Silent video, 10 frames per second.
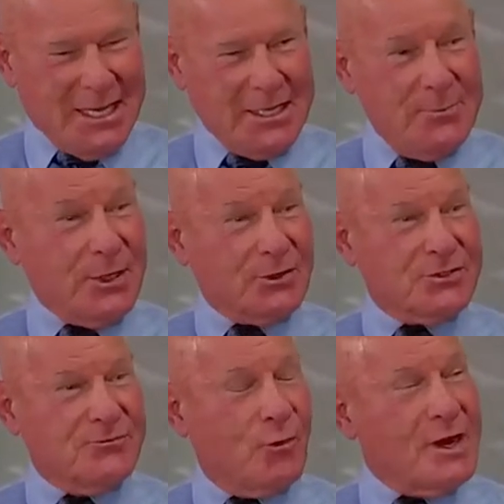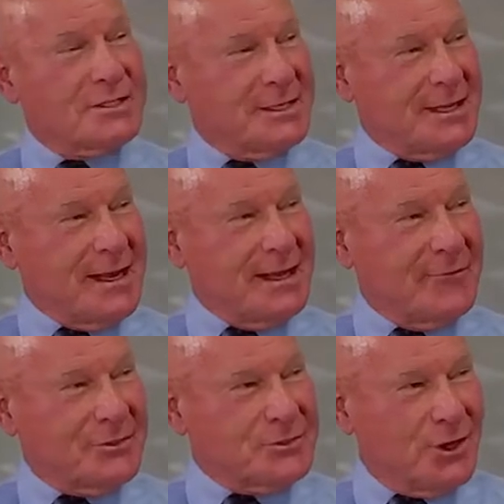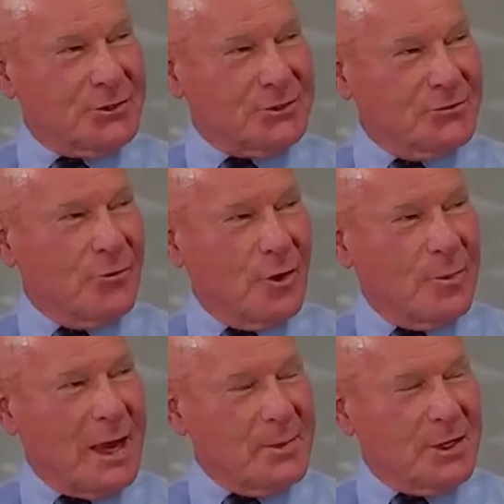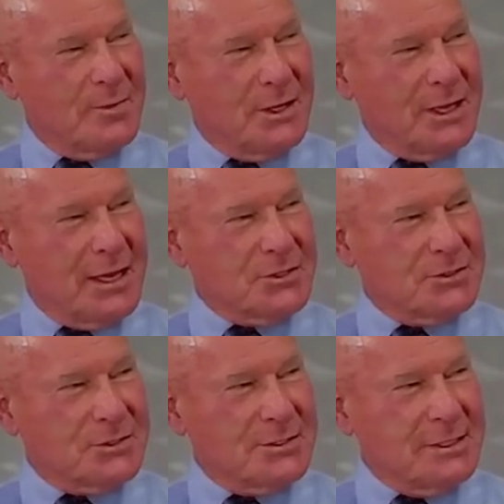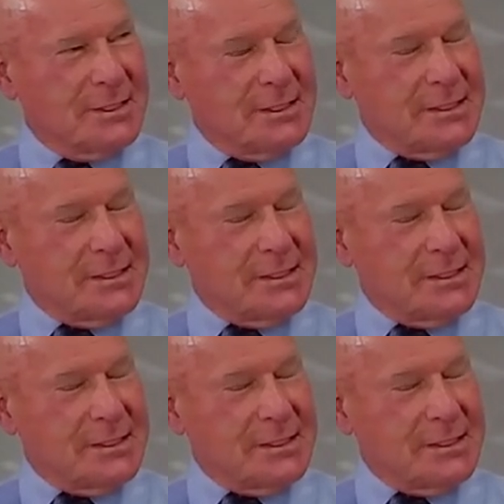He builds voice and data infrastructure for Piper Communications. Hmm.